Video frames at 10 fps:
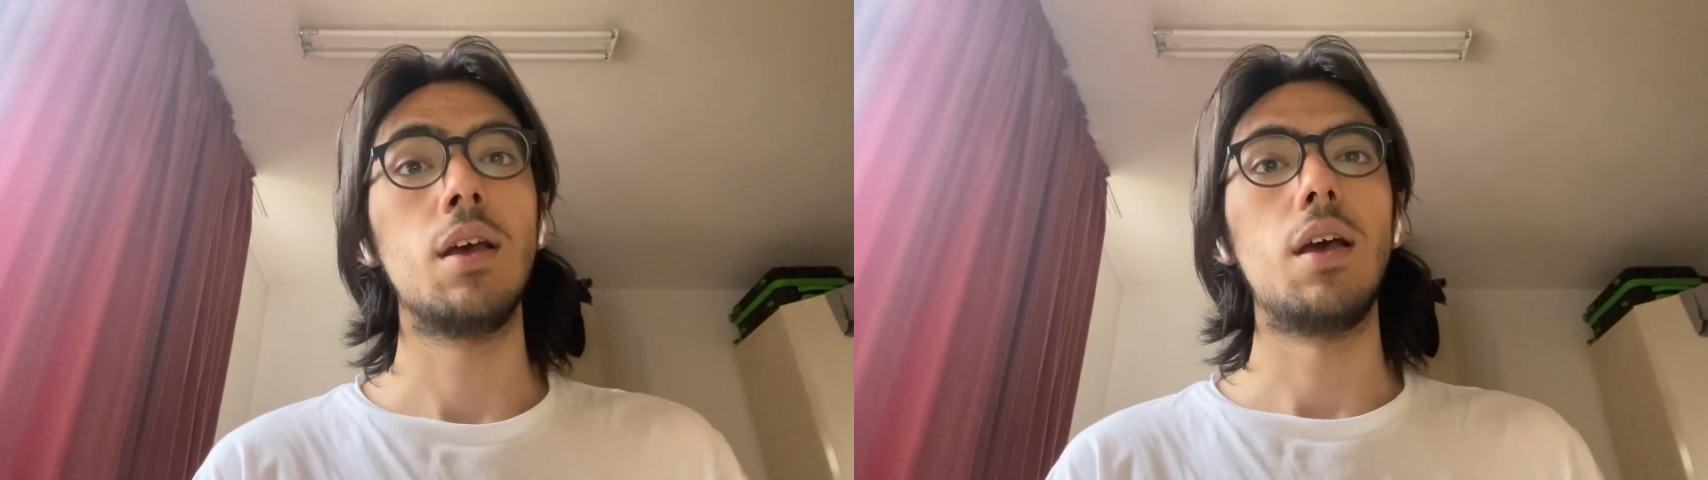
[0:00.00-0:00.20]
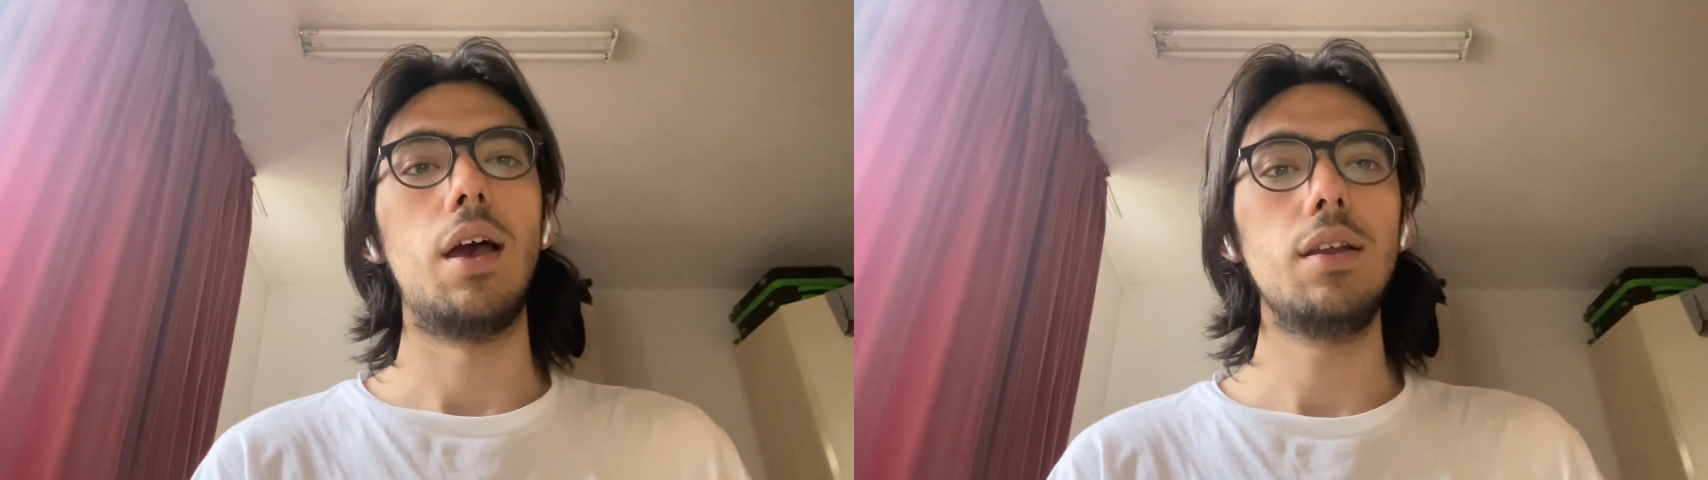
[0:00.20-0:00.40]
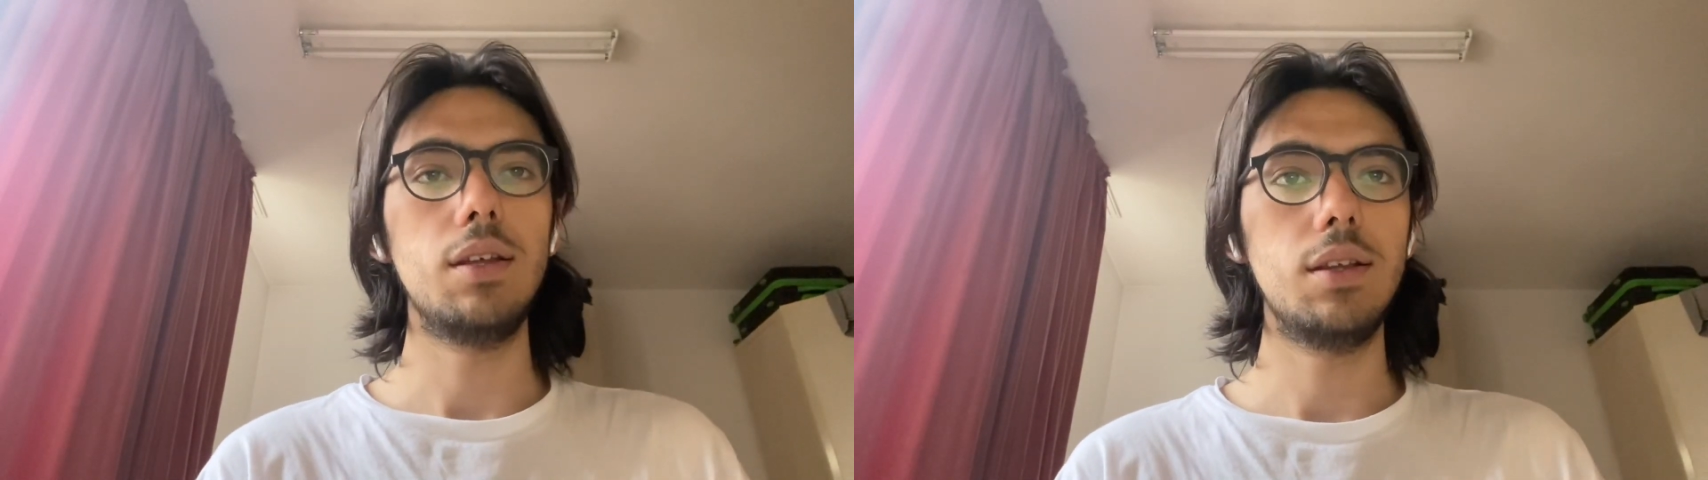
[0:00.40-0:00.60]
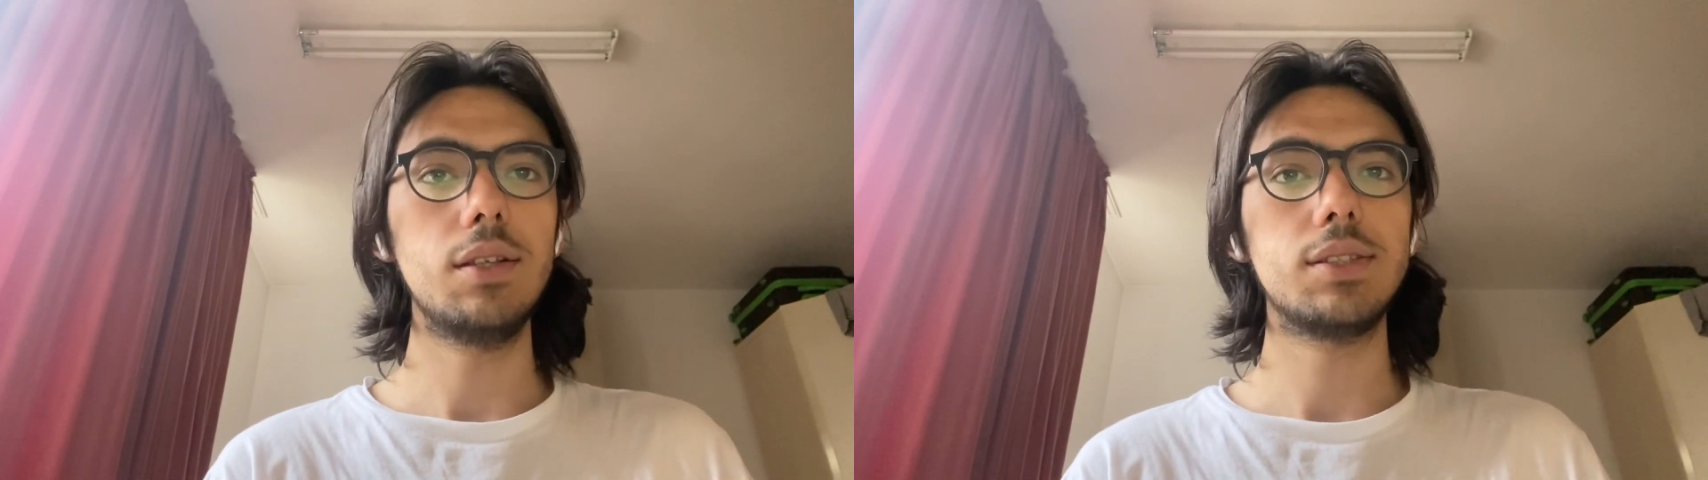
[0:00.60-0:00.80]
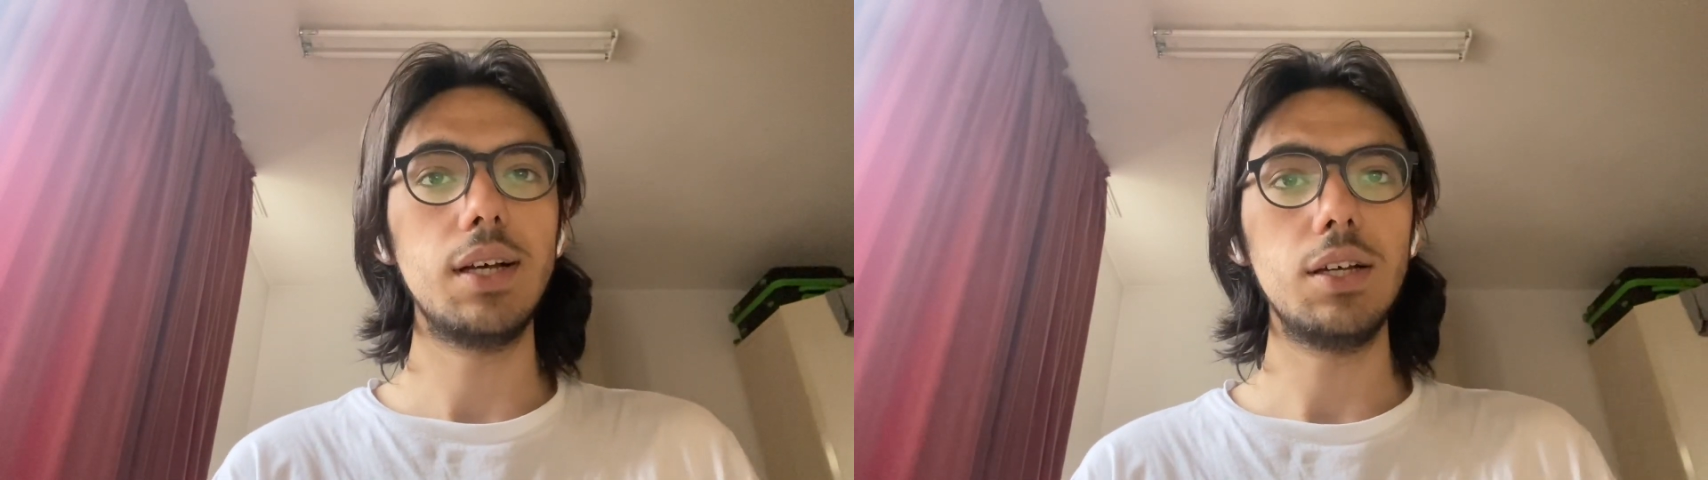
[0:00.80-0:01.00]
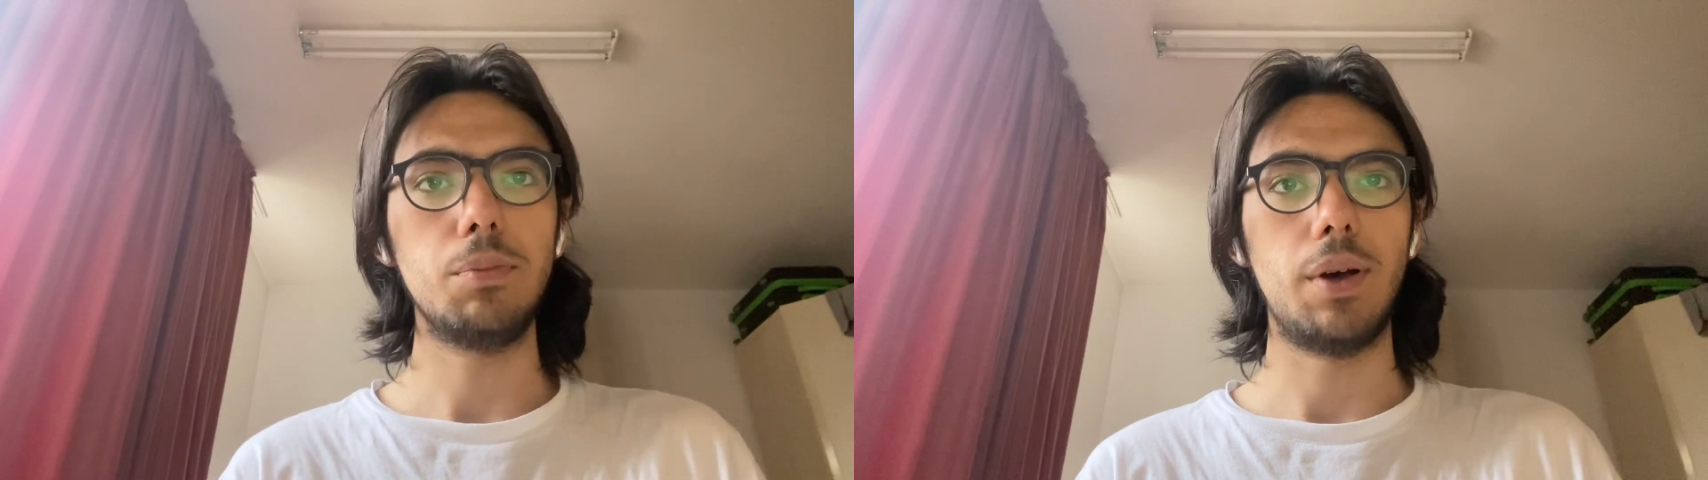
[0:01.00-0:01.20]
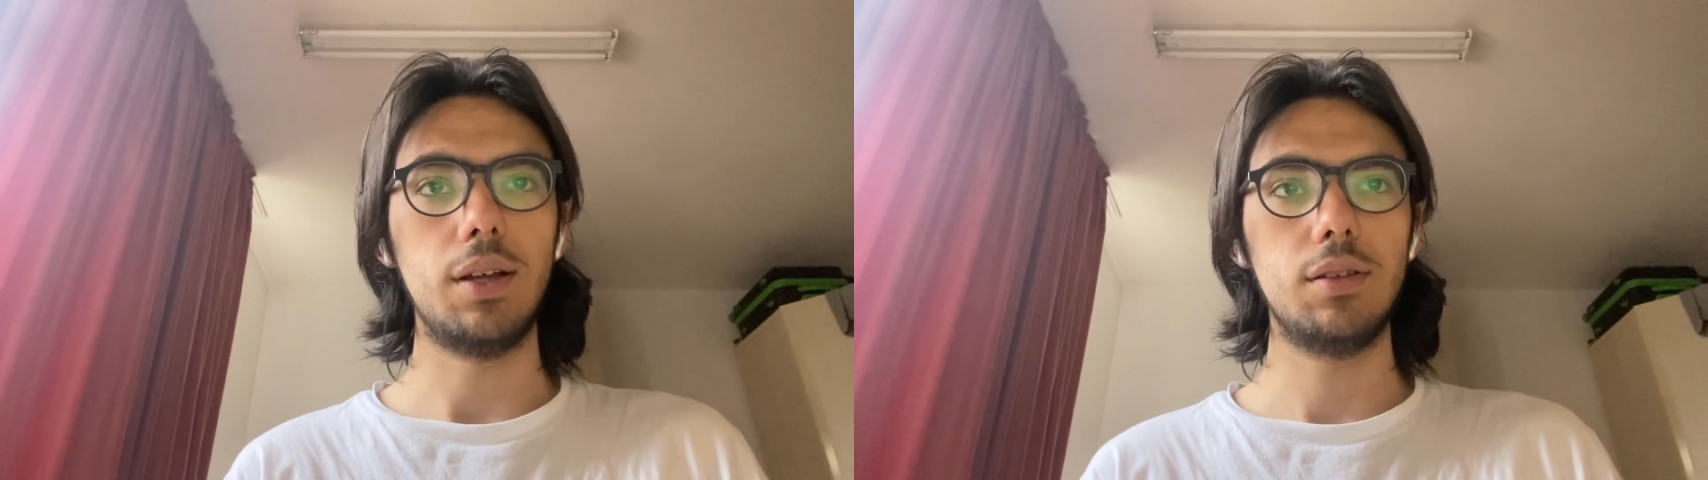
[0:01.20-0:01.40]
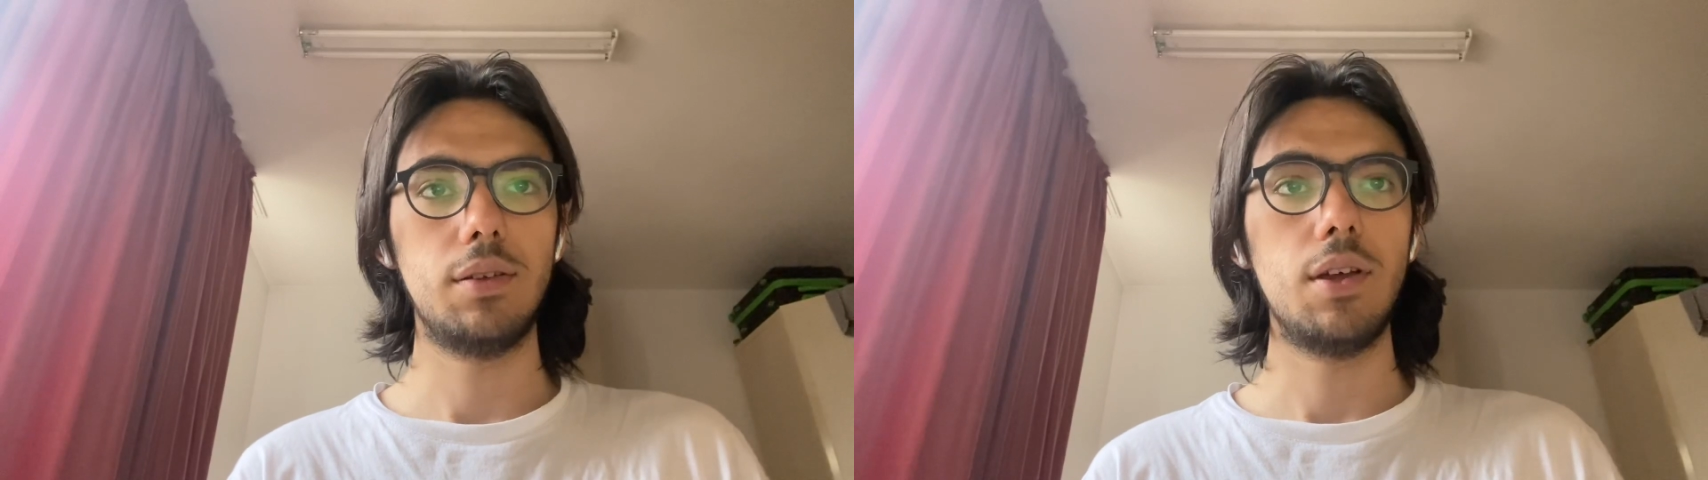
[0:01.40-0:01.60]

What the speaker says: And in the second part,